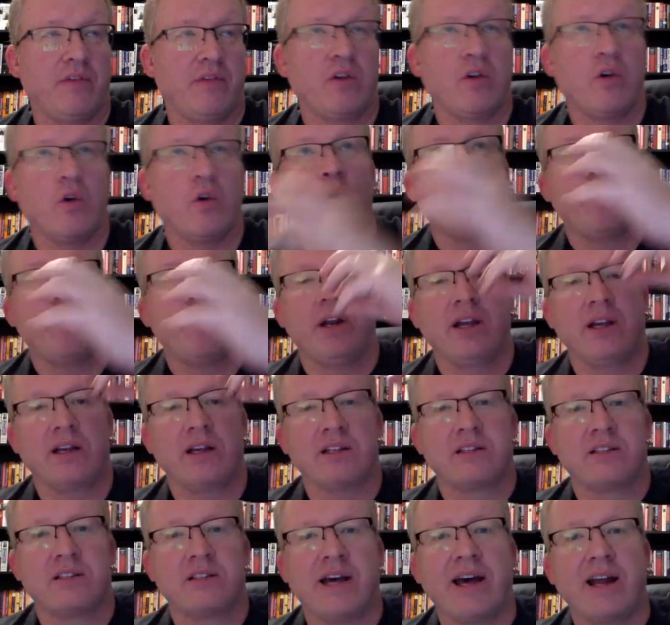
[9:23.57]
they're orbiting
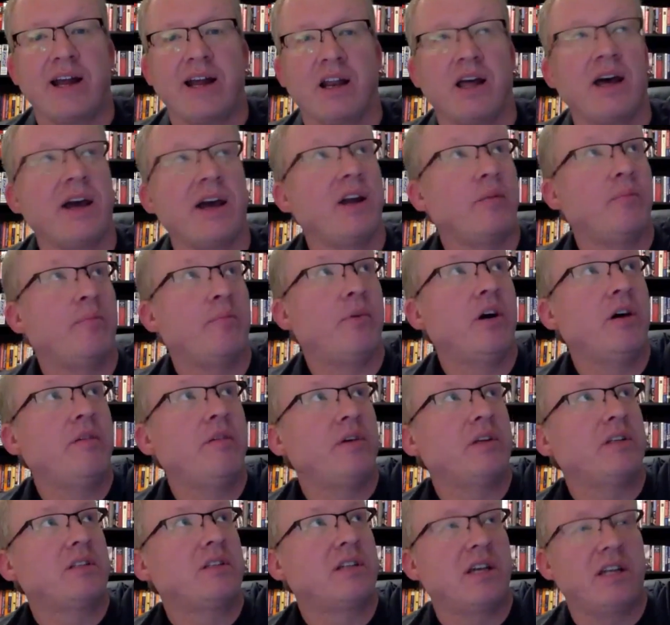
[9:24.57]
a satellite
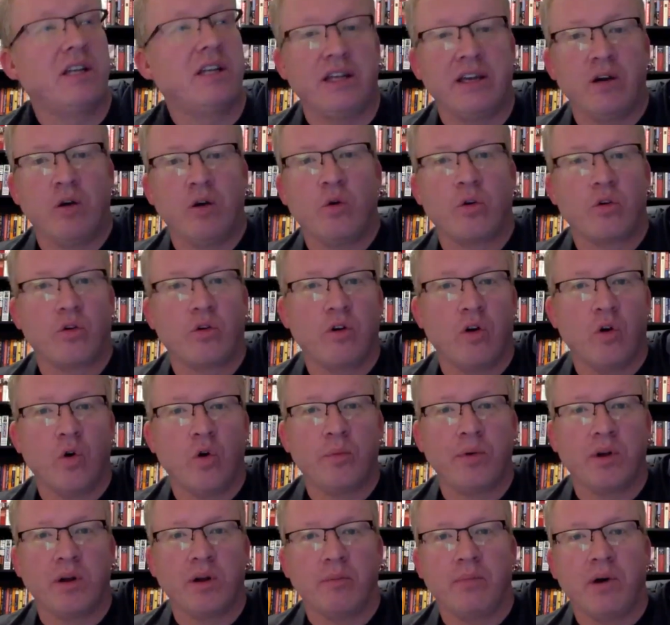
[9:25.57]
above us, can they order,
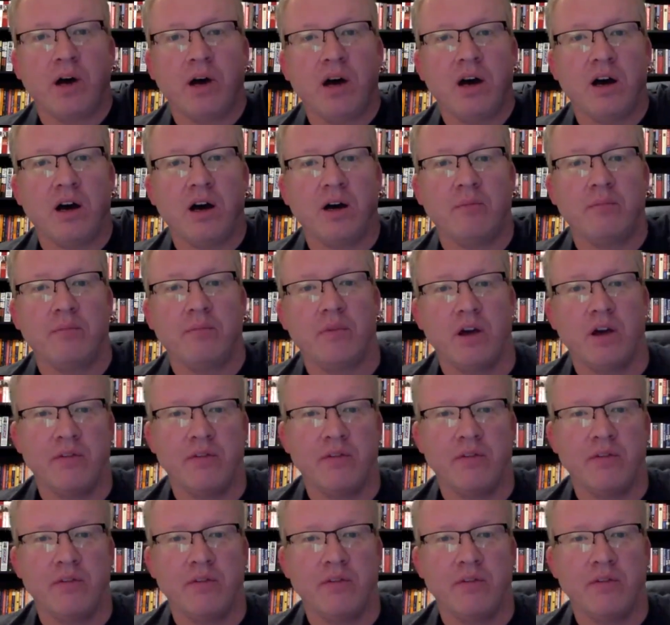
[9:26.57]
orbit a bomb?